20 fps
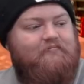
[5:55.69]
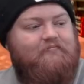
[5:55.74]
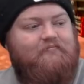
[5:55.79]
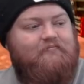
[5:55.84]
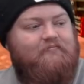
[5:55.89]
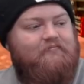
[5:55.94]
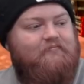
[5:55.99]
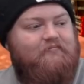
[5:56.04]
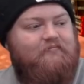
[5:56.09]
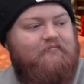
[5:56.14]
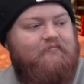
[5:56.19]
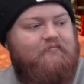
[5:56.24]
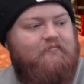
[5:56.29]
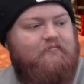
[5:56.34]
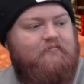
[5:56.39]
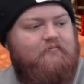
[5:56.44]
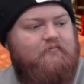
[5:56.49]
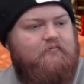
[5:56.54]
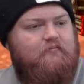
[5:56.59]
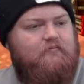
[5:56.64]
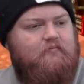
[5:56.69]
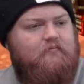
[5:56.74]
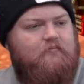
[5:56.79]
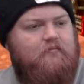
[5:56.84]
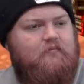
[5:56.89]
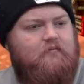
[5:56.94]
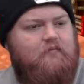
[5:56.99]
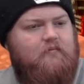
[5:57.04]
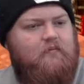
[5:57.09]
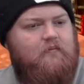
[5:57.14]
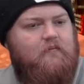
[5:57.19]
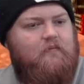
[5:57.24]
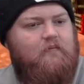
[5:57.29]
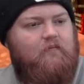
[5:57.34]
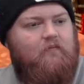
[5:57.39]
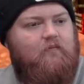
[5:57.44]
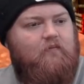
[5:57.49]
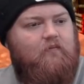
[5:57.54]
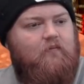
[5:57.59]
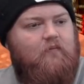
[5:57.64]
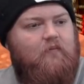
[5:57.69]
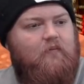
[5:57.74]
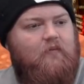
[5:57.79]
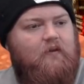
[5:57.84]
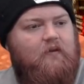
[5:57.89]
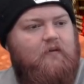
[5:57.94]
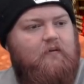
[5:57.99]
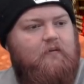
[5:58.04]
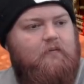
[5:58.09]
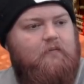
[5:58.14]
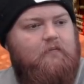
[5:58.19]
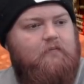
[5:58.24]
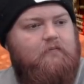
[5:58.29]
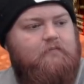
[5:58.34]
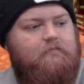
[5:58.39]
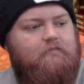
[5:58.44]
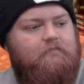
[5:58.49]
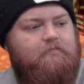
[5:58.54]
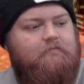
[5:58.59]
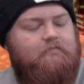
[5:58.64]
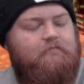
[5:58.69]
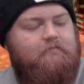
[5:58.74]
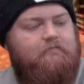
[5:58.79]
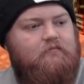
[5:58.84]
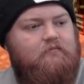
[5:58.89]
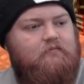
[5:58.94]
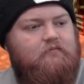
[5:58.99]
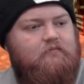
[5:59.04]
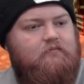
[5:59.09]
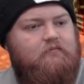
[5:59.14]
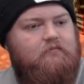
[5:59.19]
[no speech]